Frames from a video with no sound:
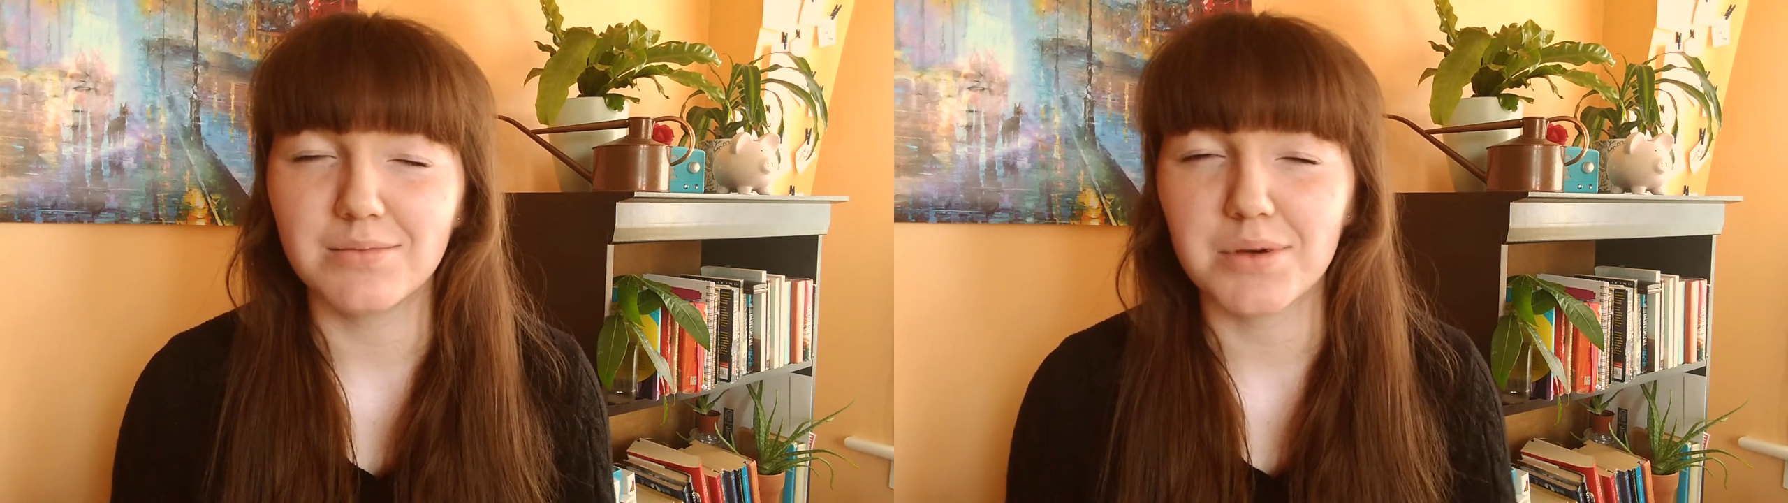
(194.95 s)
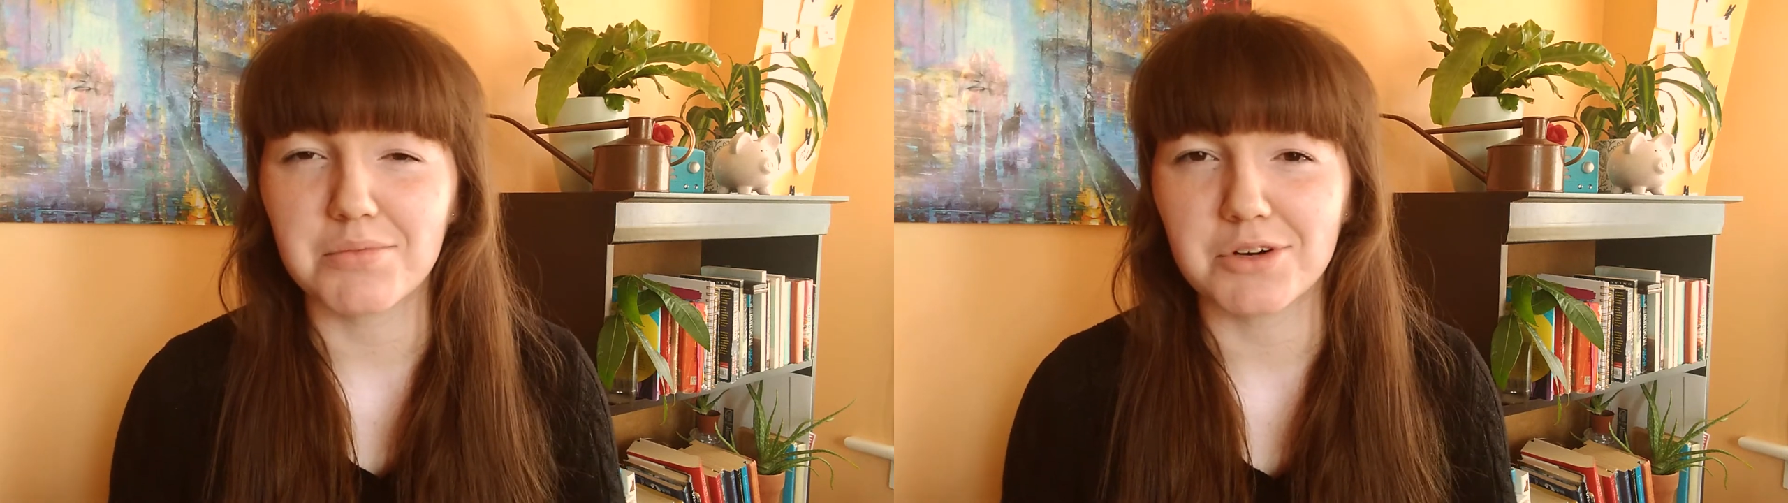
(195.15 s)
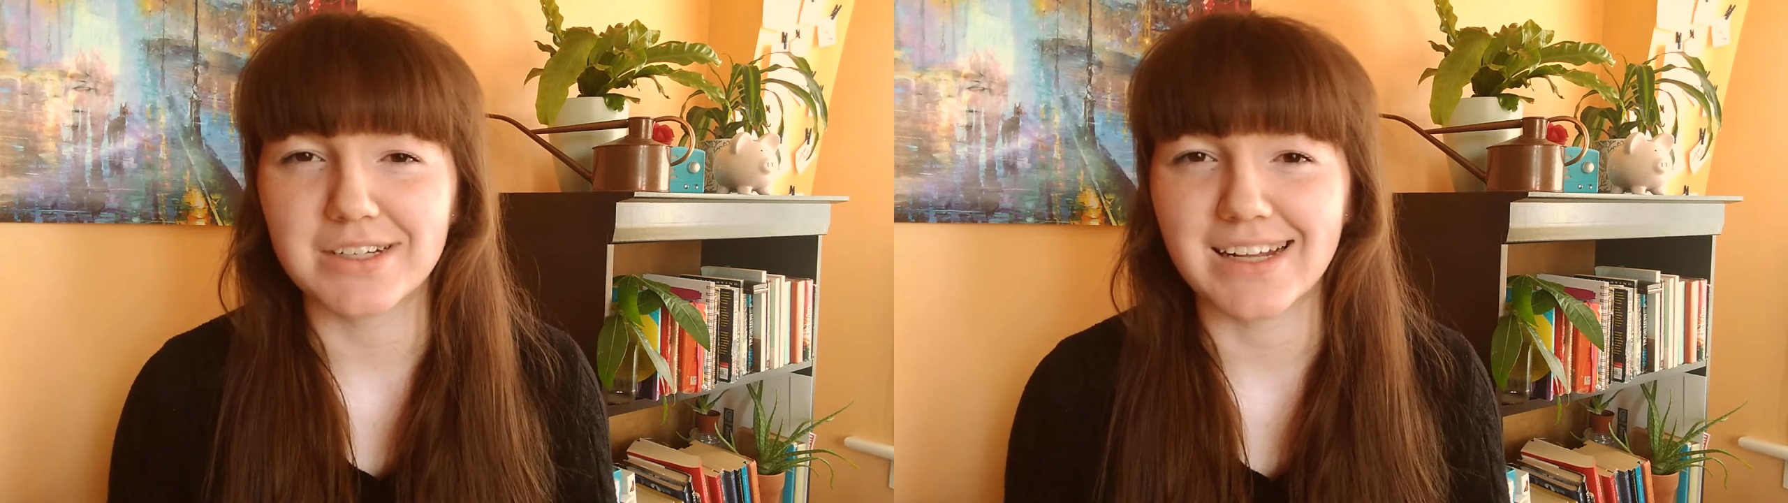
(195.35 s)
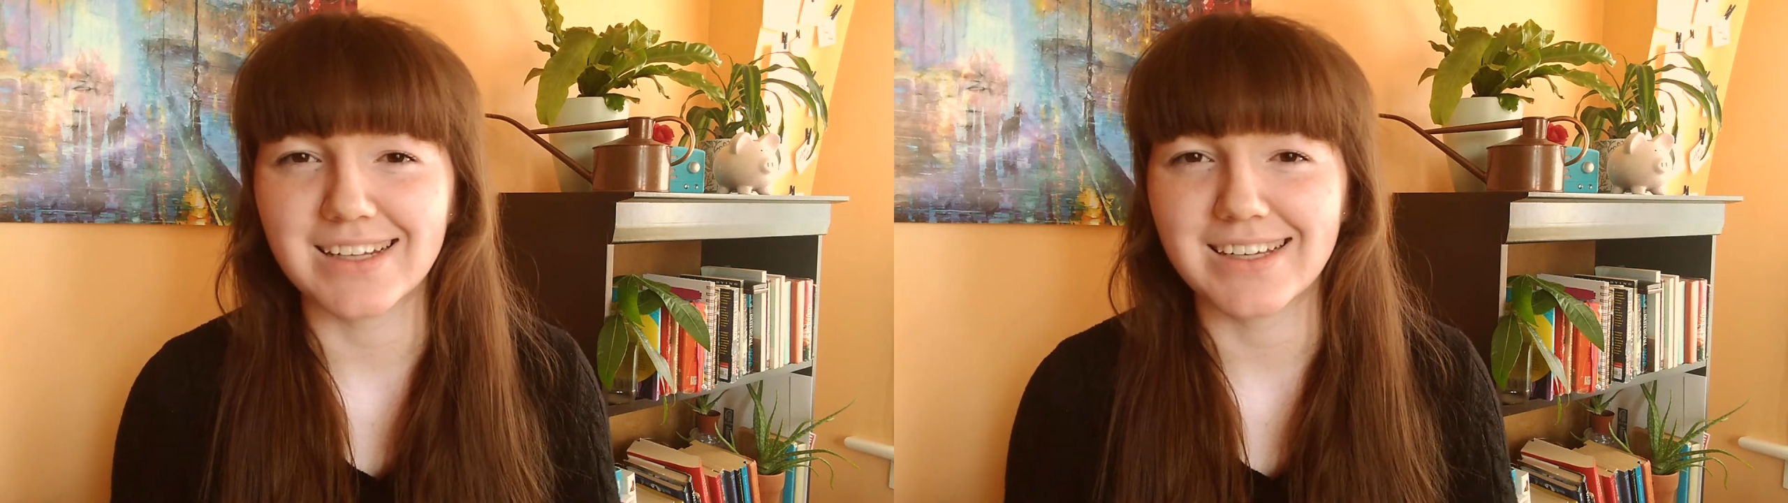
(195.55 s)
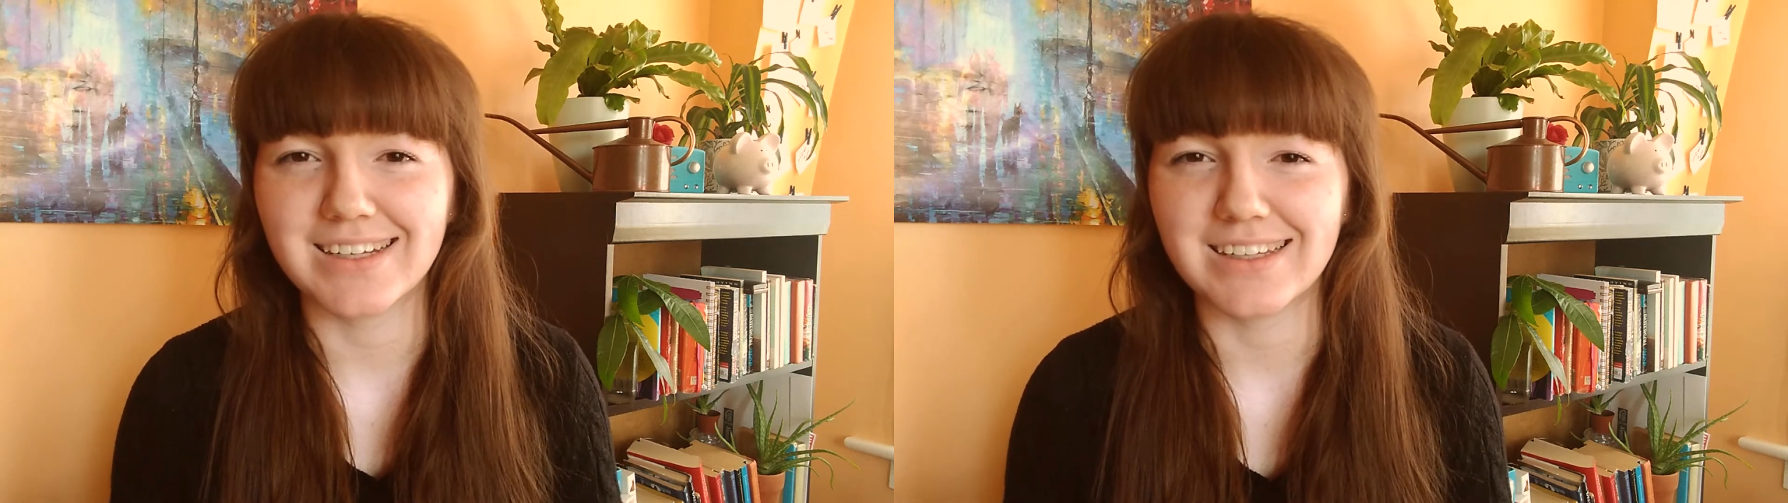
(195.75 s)
bit more
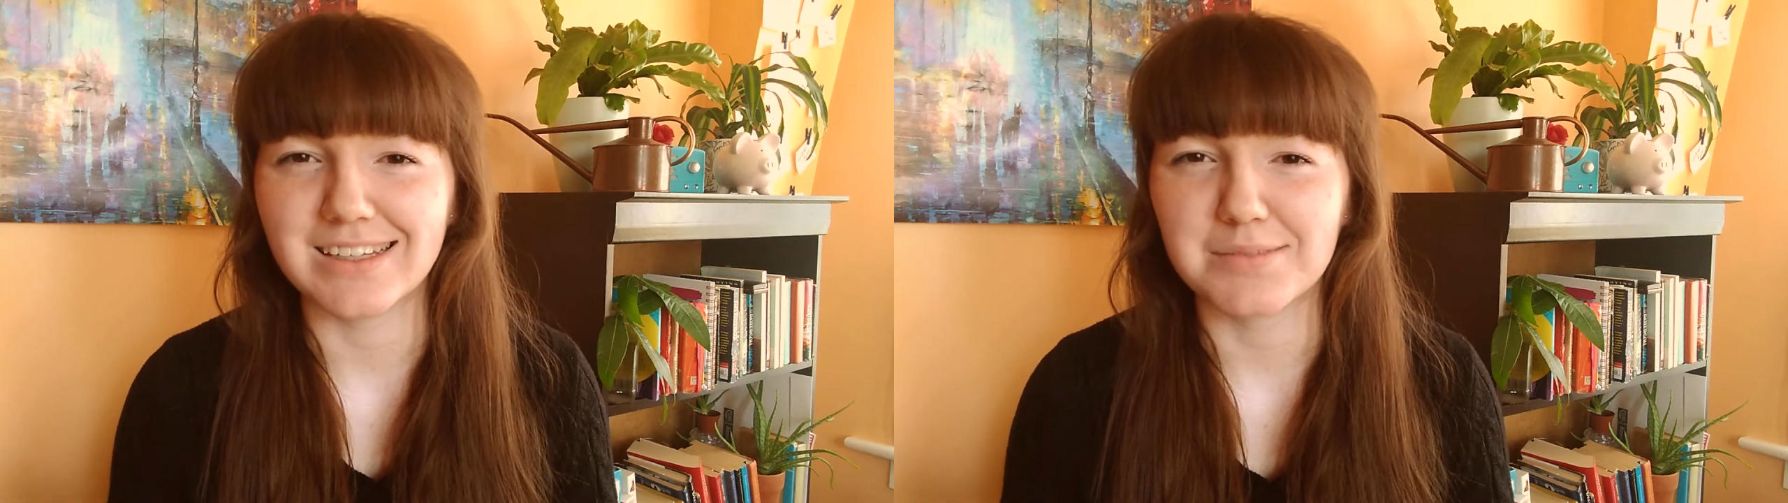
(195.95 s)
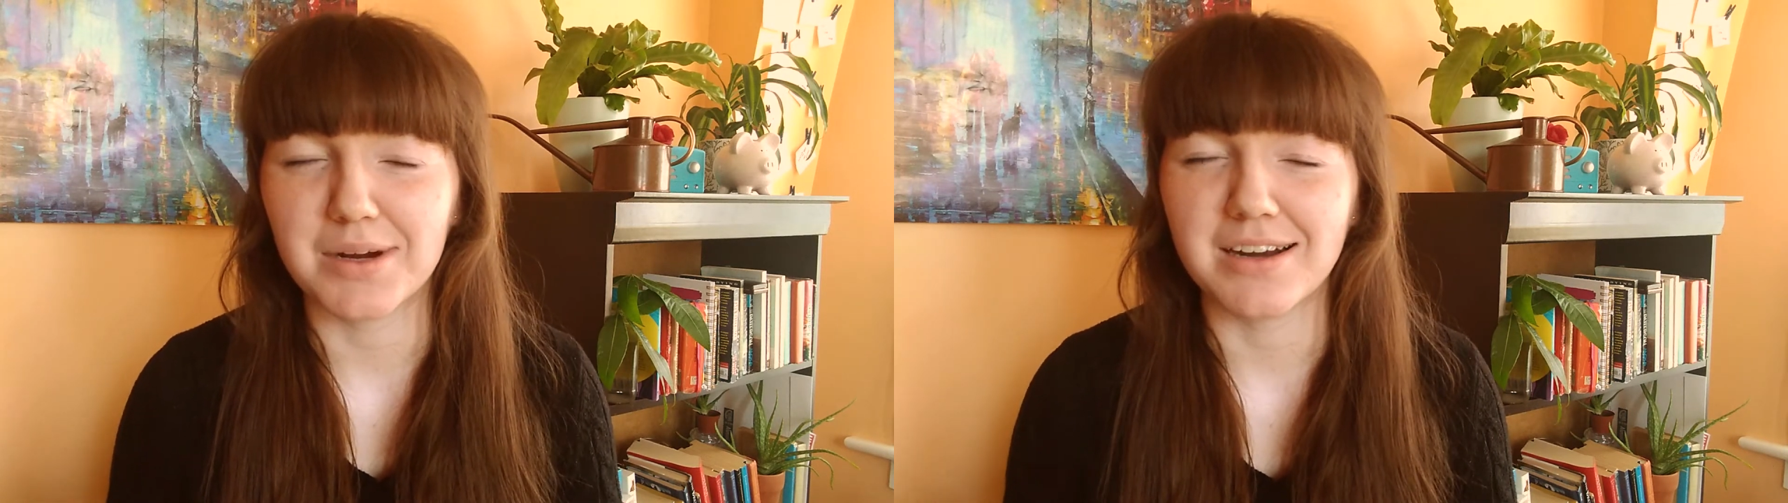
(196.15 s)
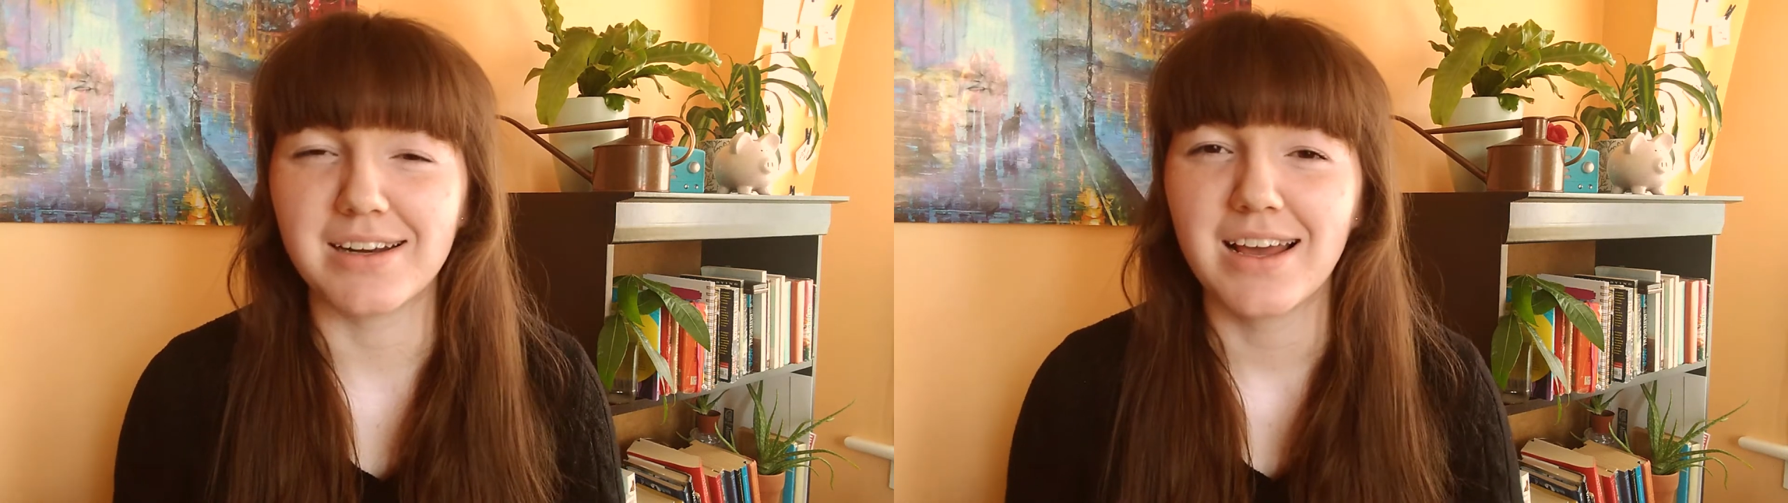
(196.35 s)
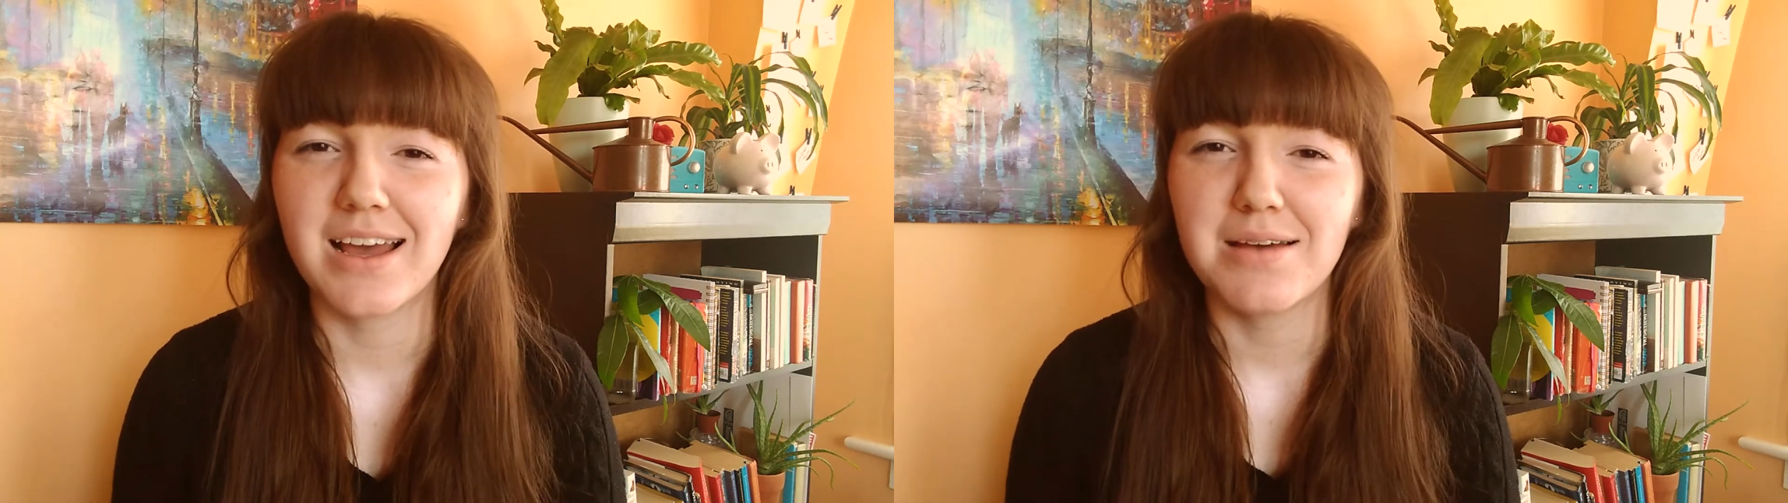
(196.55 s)
delicate in this part,